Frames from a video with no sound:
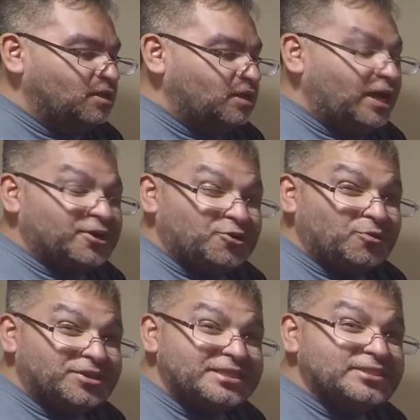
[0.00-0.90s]
I don't know
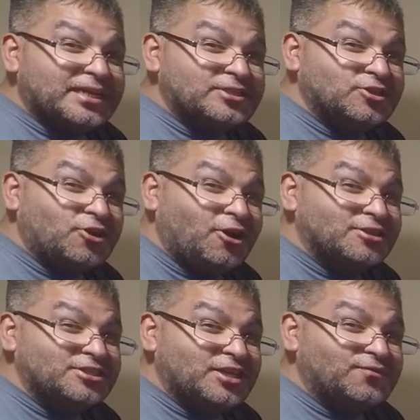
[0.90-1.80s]
what these actually
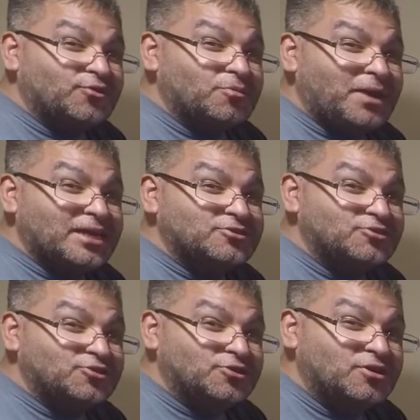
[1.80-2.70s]
cost yet for the
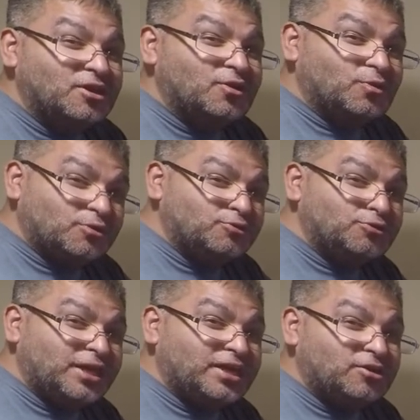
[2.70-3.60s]
passenger, but we'll do
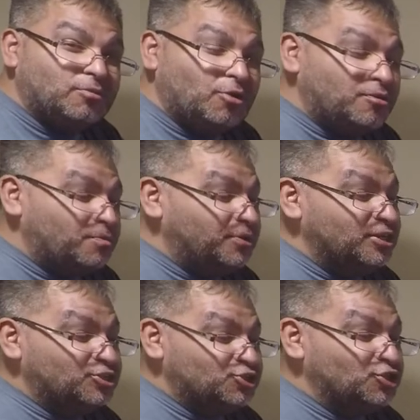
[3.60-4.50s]
that in a moment. But it
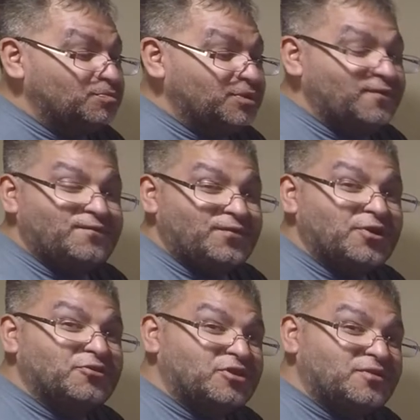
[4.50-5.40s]
should be
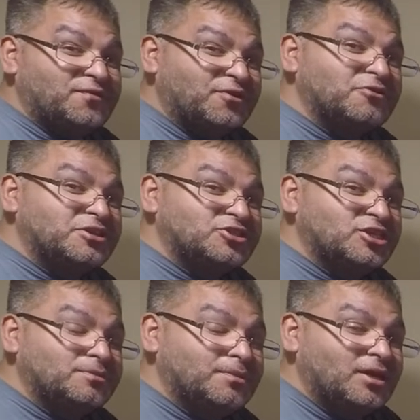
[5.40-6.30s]
fairly
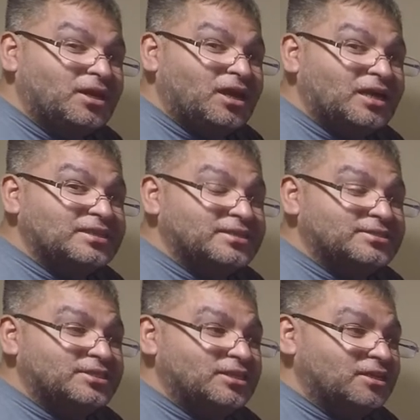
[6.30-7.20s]
cheap. I did
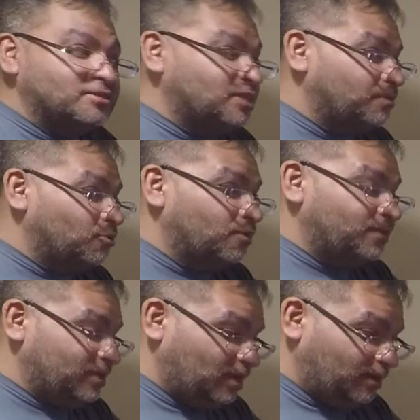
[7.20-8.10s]
see a demo of
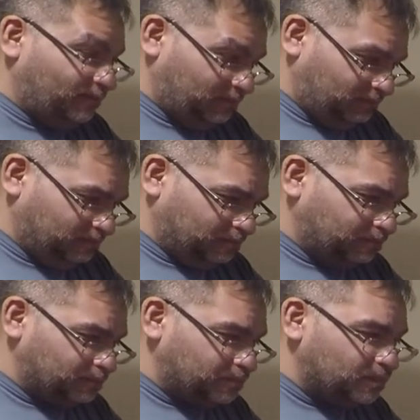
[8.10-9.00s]
it
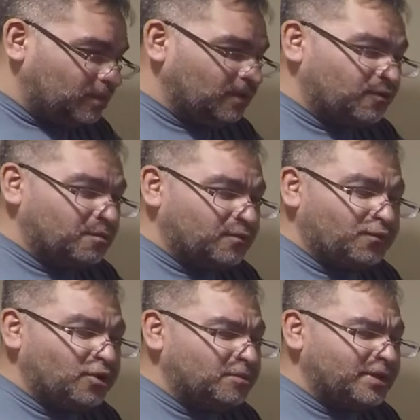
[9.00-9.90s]
from a
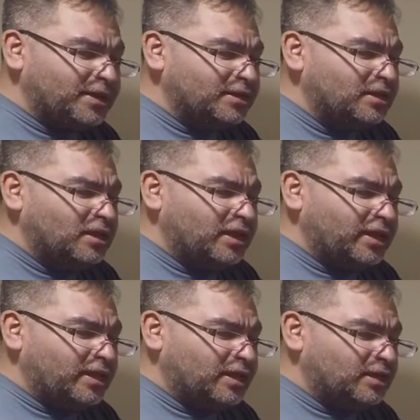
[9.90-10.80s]
friend of mine,
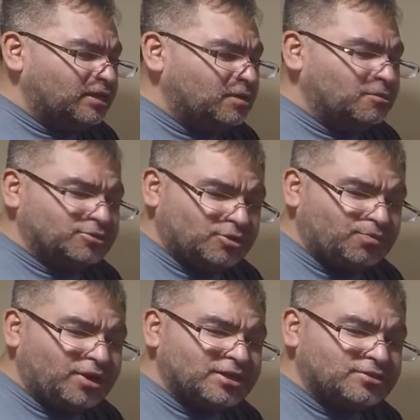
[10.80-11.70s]
and most of the
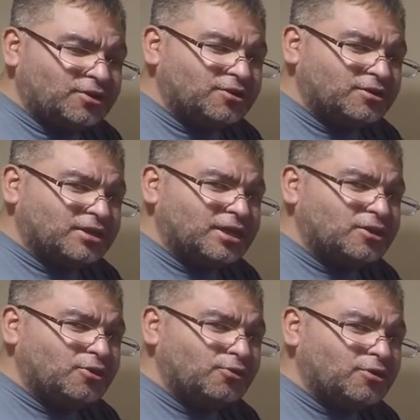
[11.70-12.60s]
products are kind of
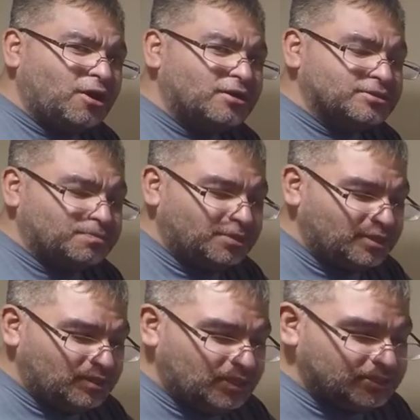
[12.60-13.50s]
low cost. But
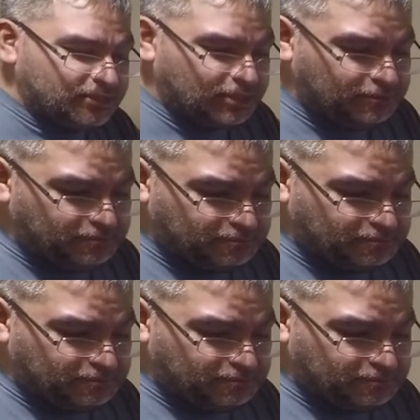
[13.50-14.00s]
let's see.